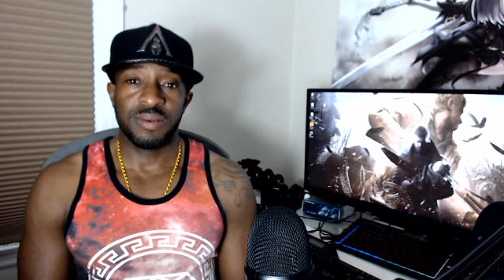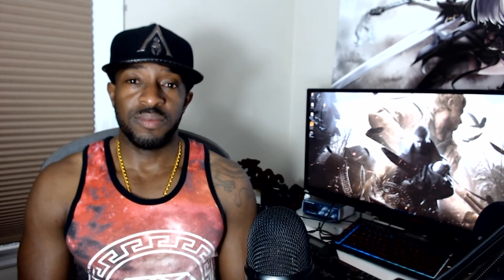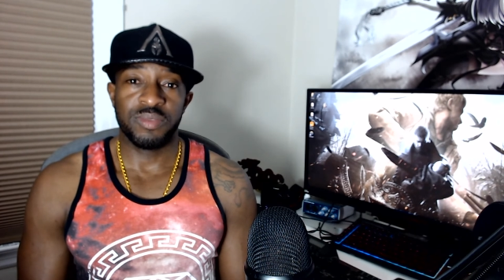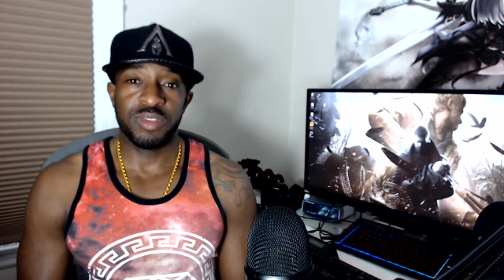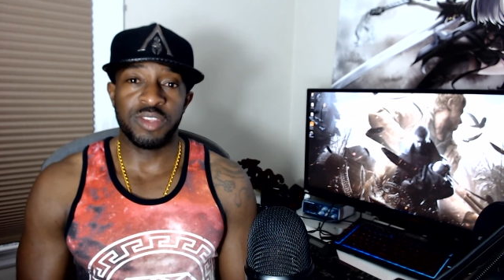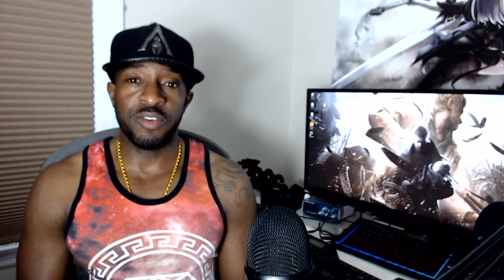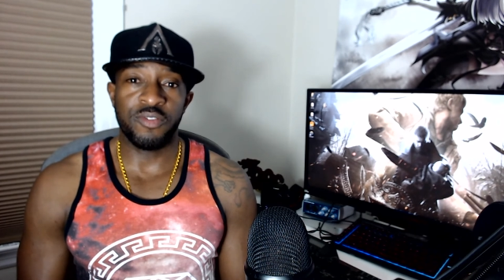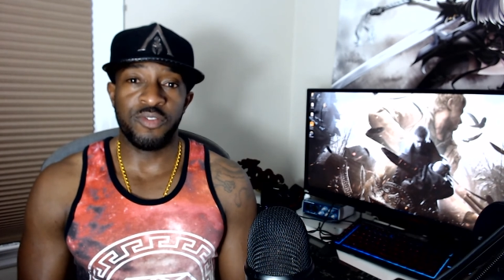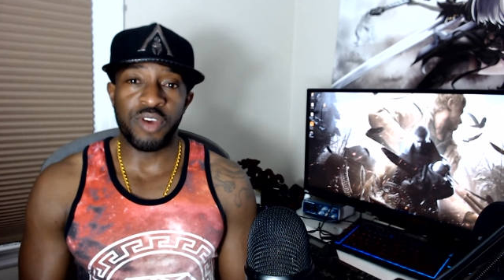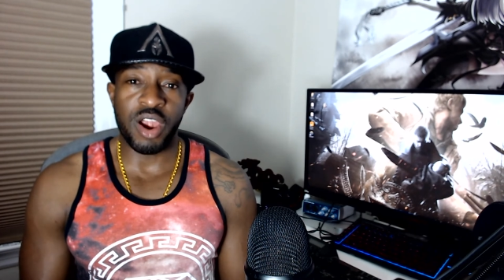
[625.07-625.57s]
the
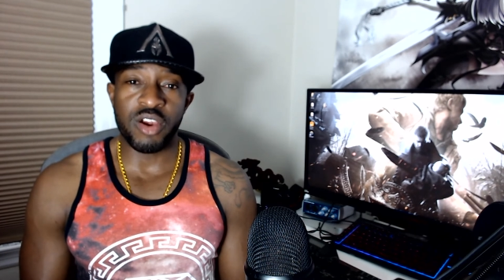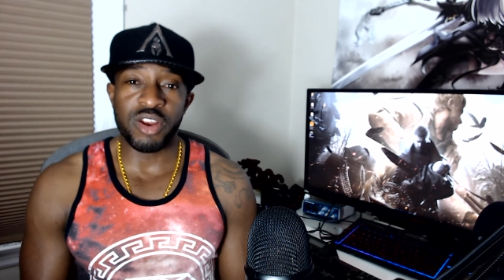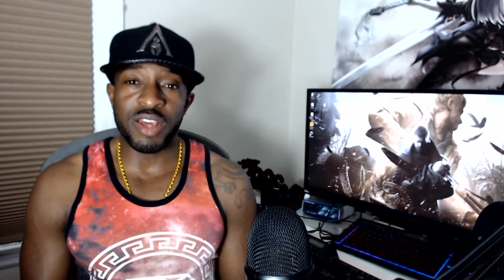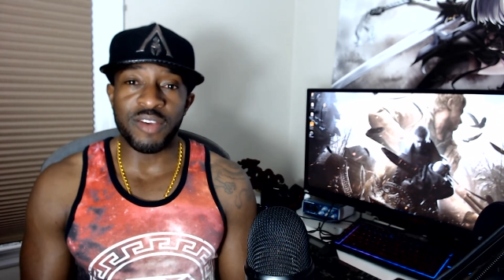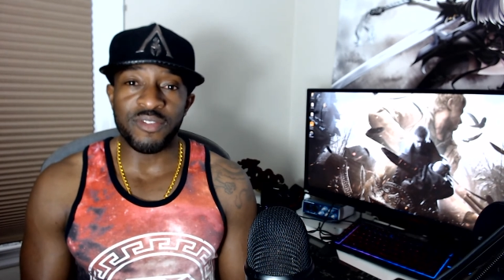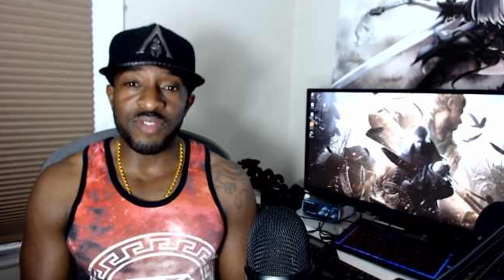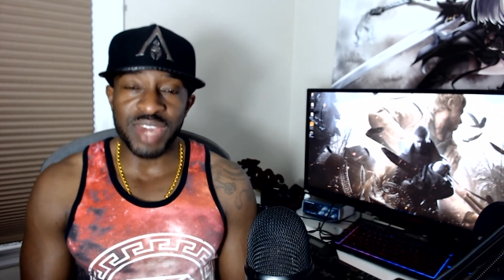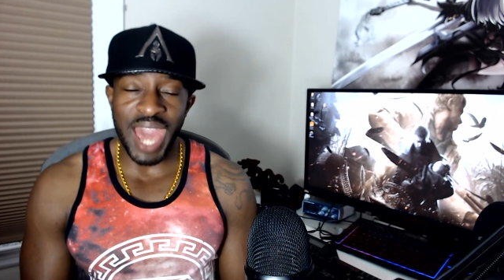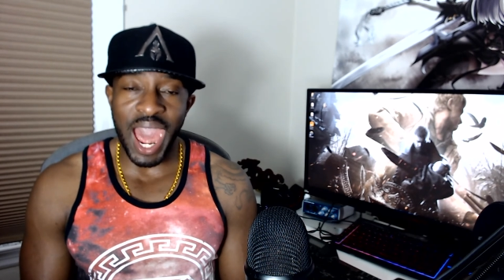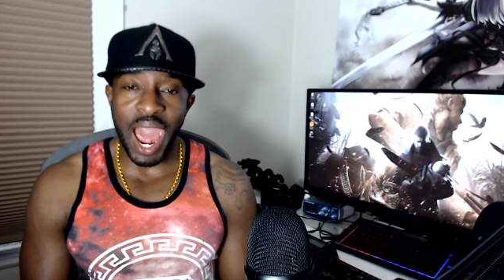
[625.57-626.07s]
variety of
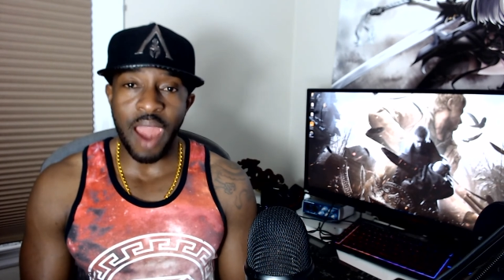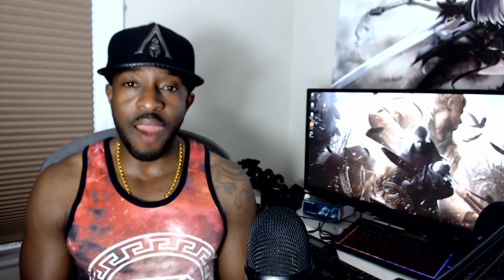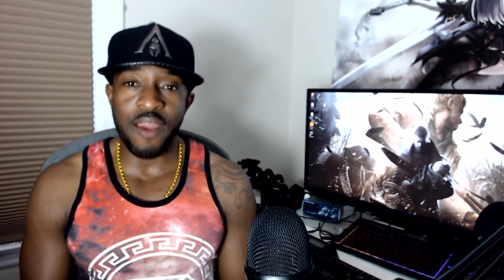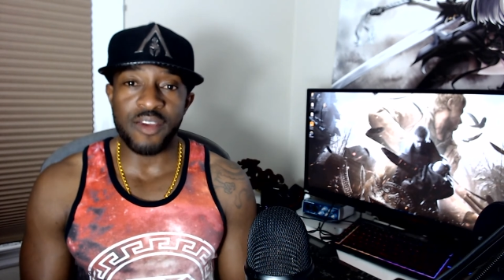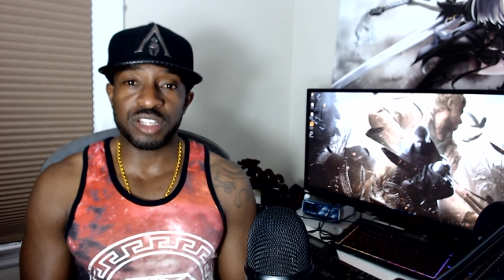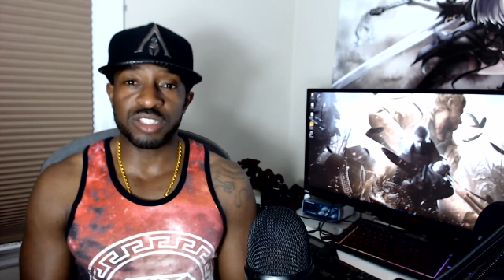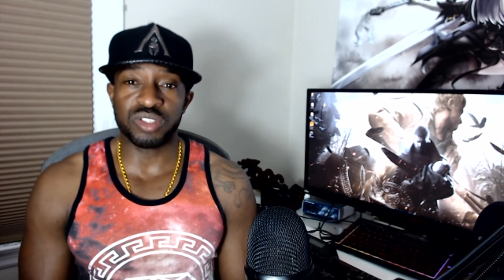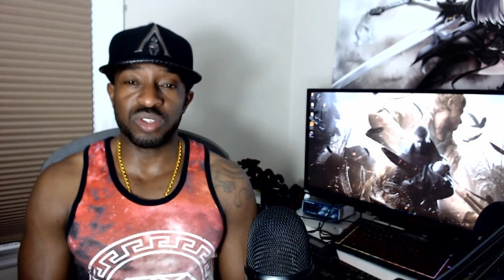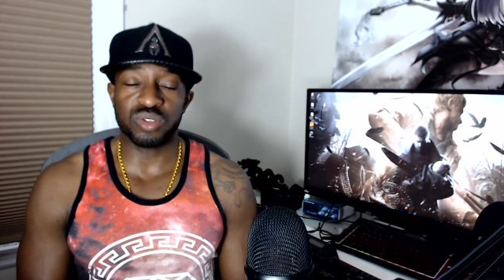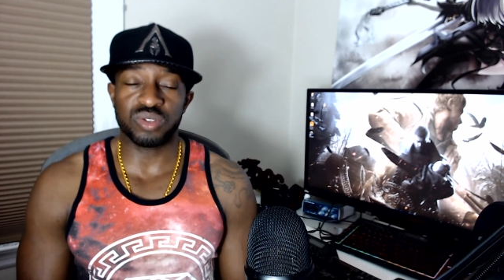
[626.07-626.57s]

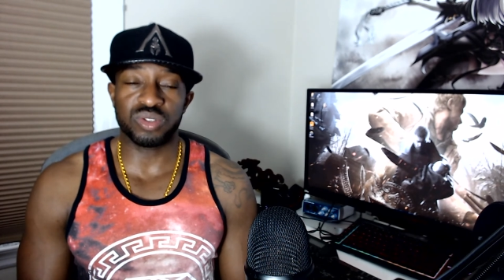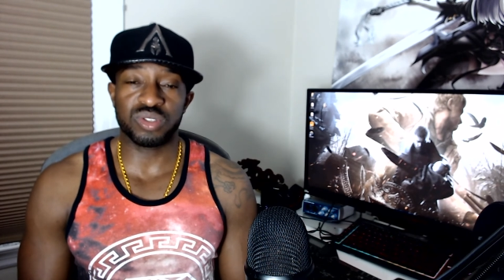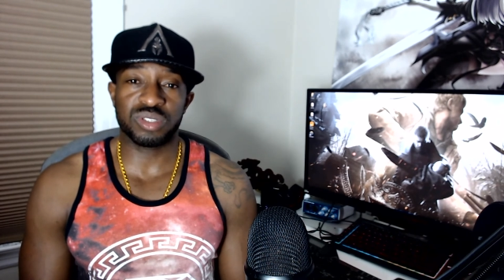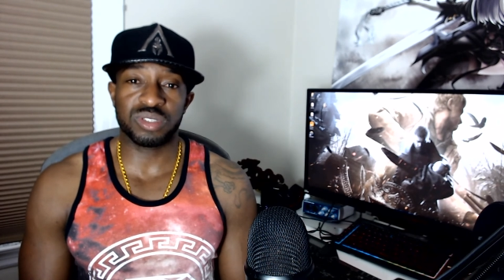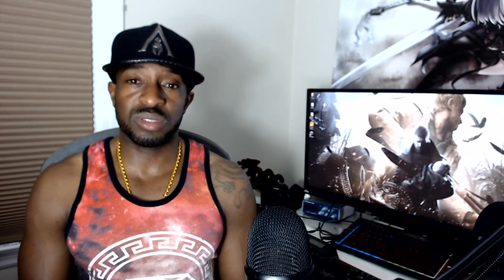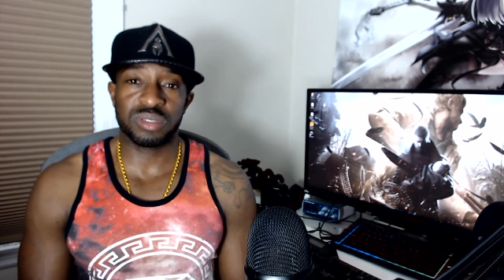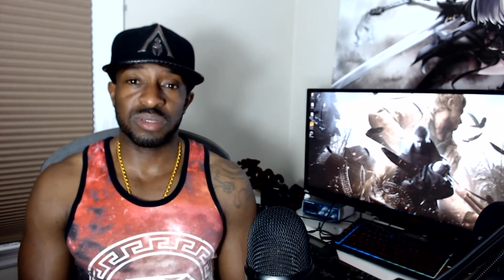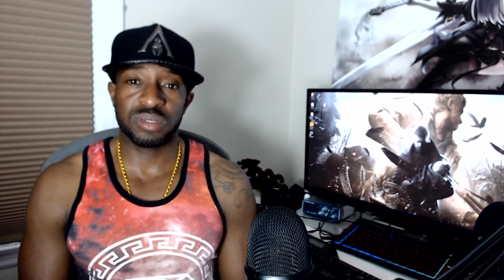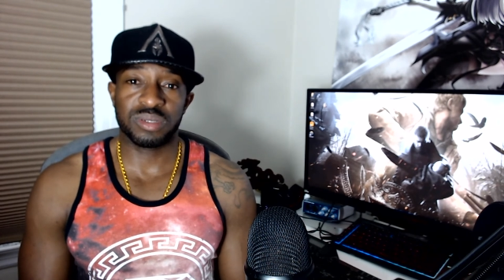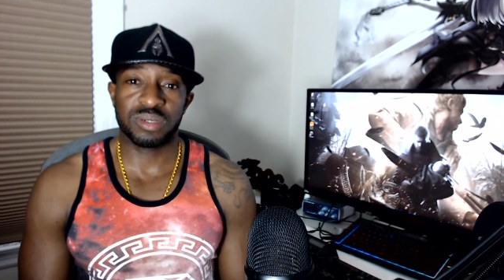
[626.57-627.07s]
characters.
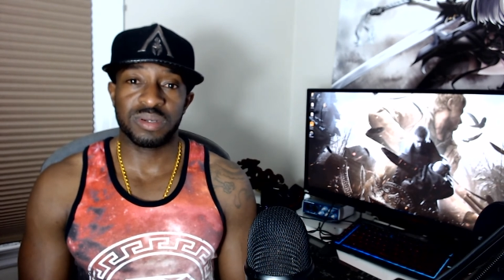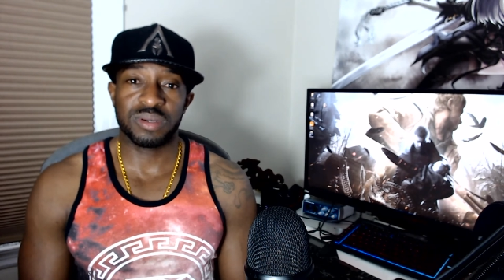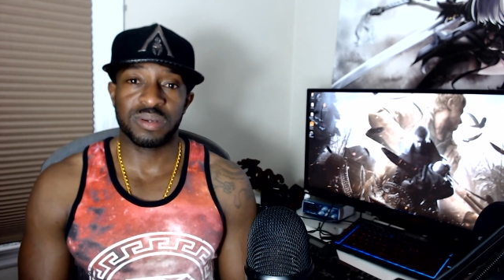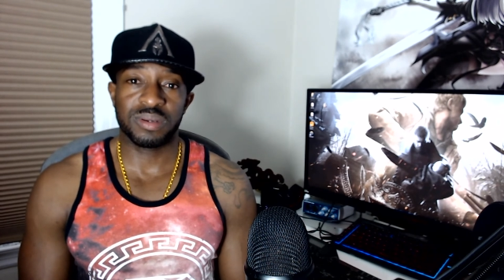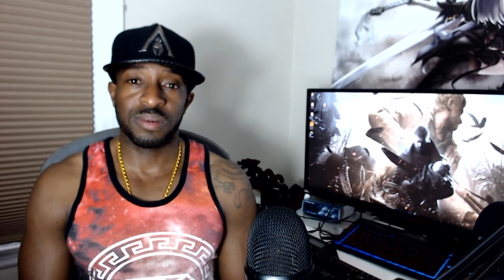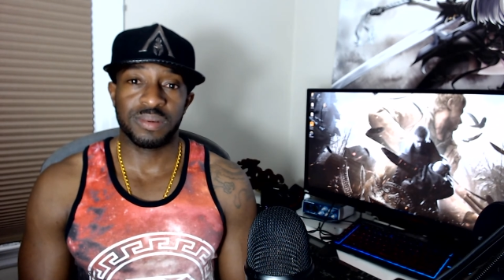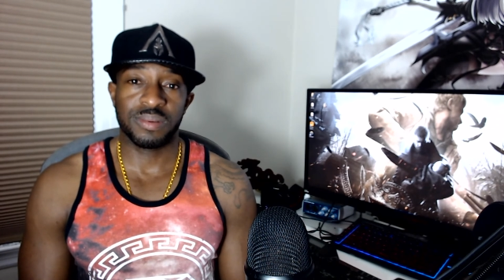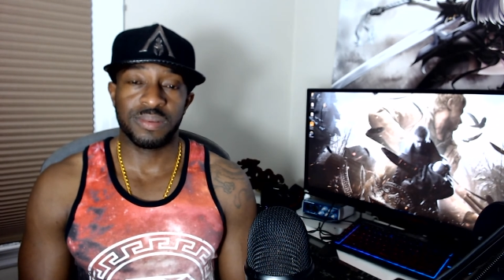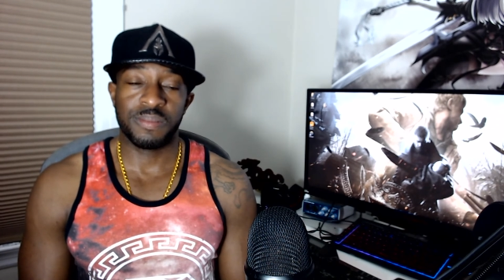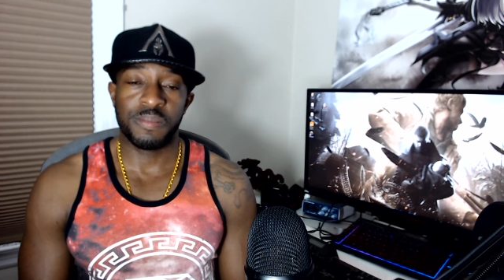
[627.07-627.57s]

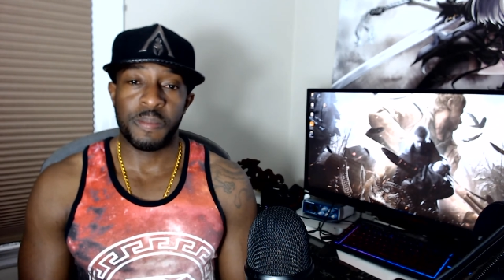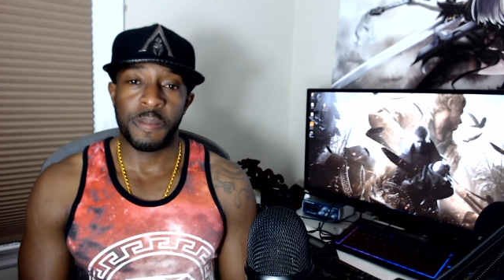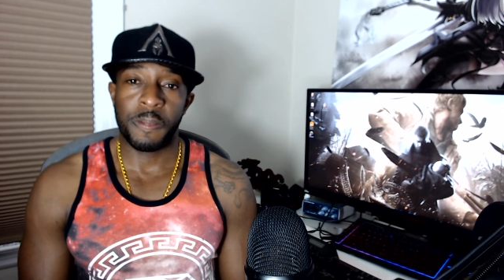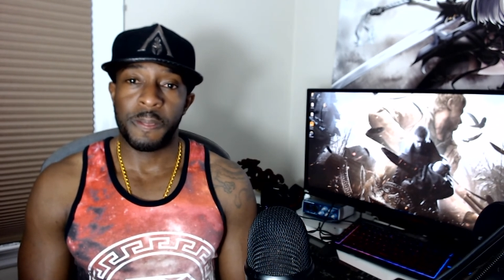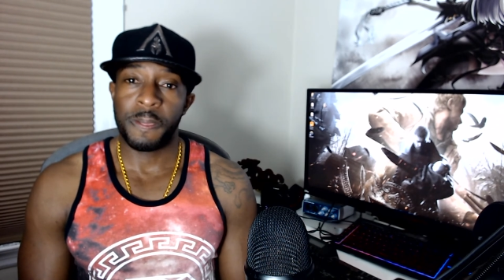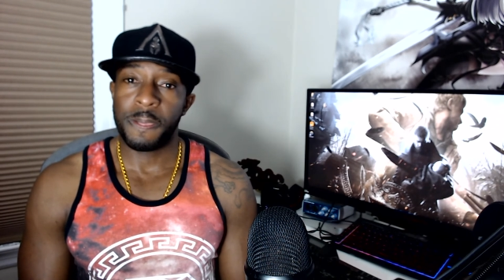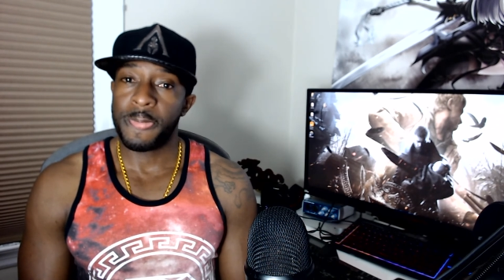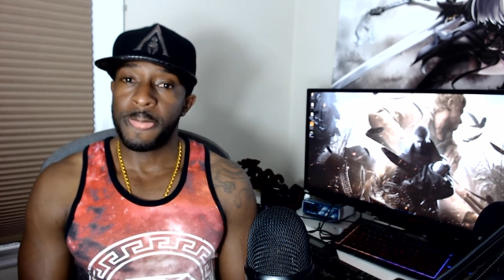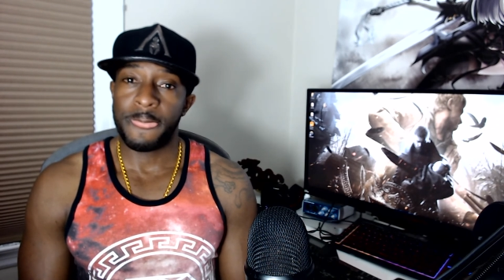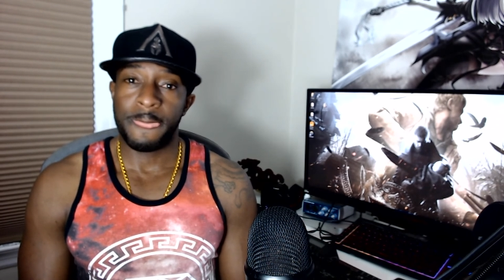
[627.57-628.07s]

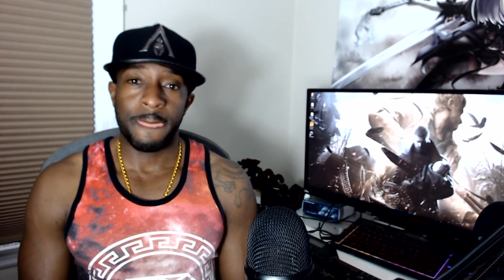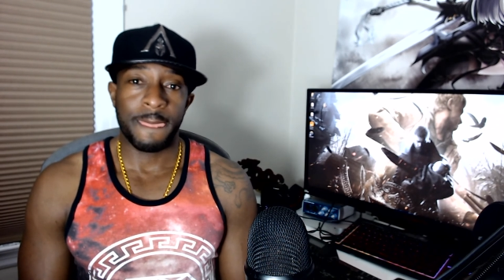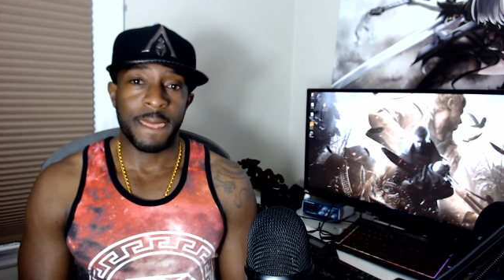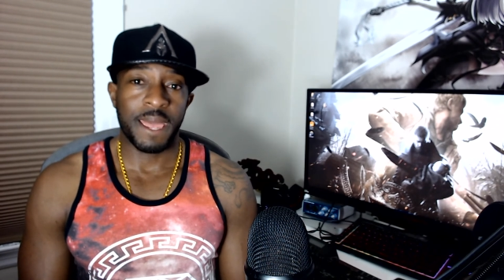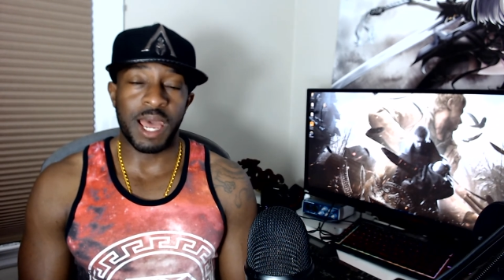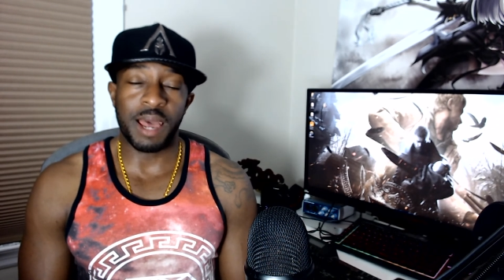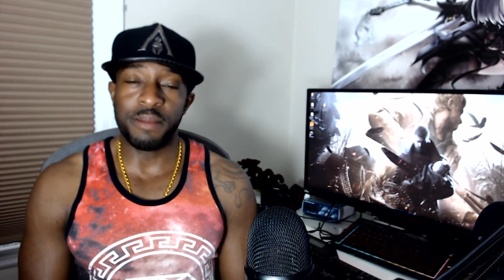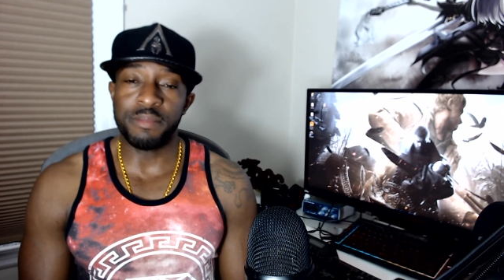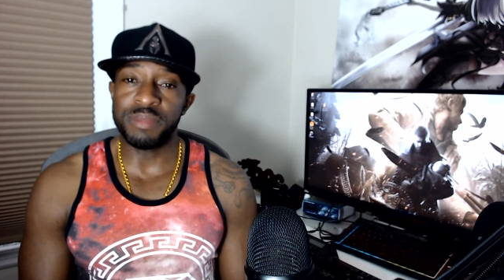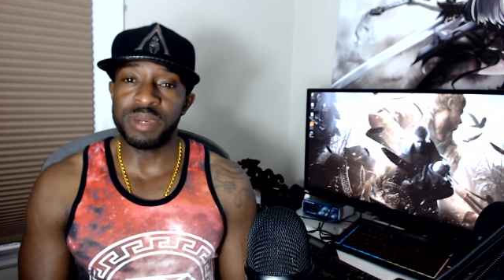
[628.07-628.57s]

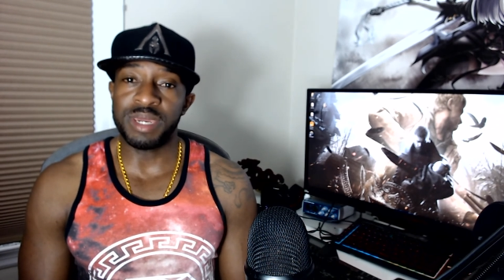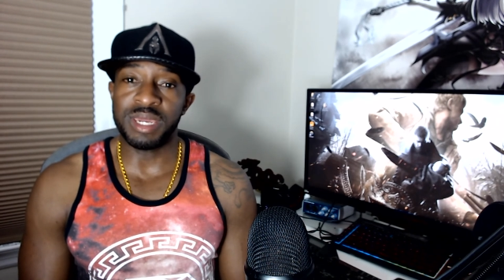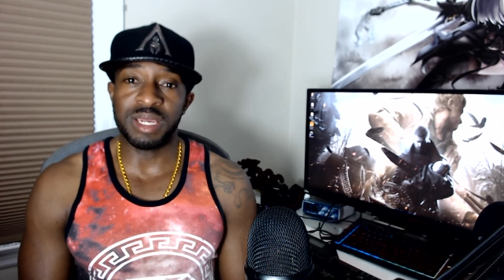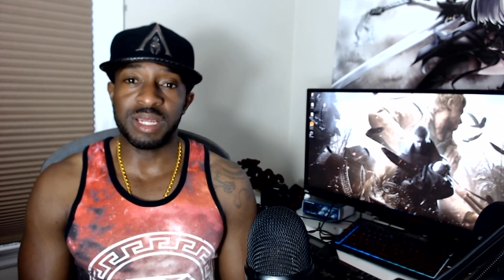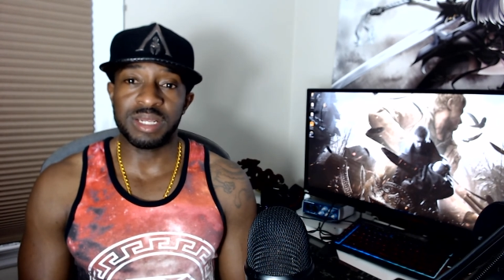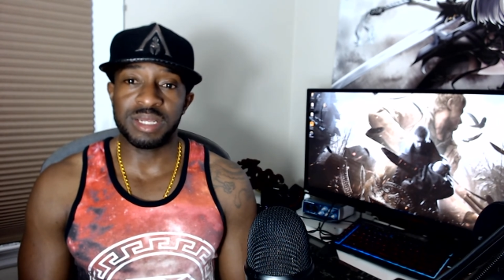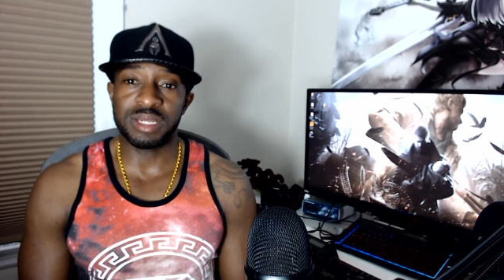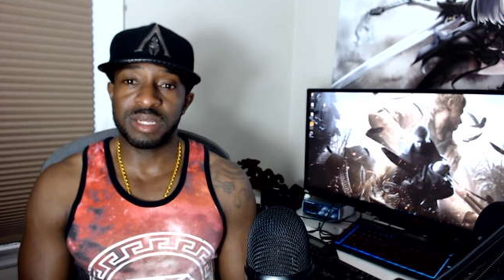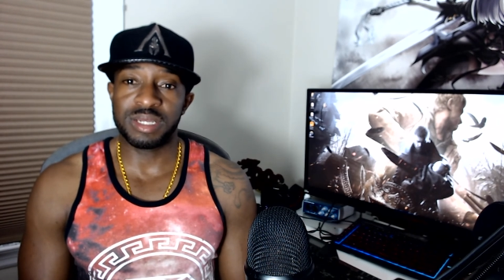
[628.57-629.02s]
I mean,